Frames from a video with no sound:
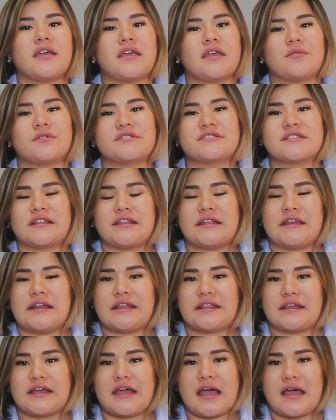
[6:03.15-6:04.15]
he was cleaning
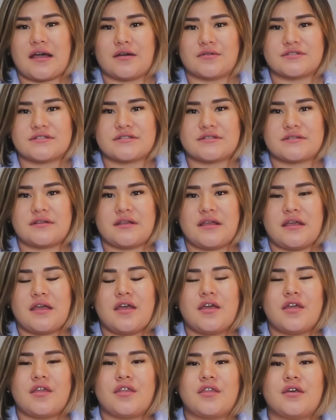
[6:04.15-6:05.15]
the house.
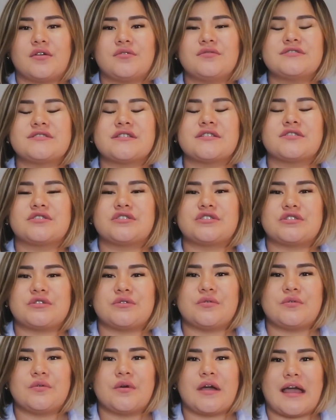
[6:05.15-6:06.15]
Those
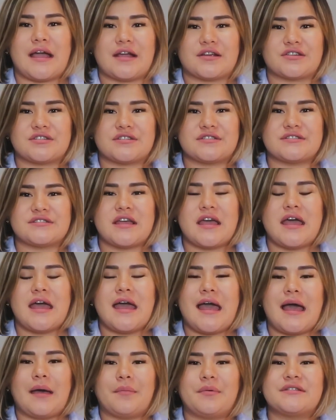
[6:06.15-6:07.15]
two actions
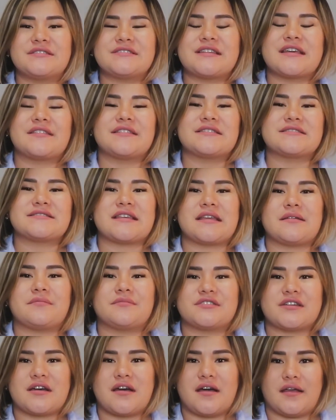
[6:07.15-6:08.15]
happened at the same
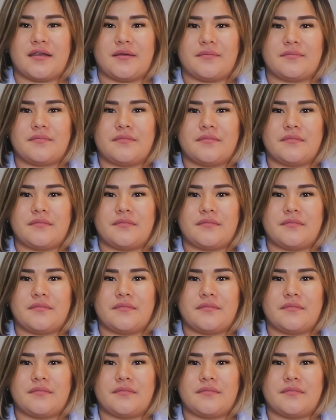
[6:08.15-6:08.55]
time.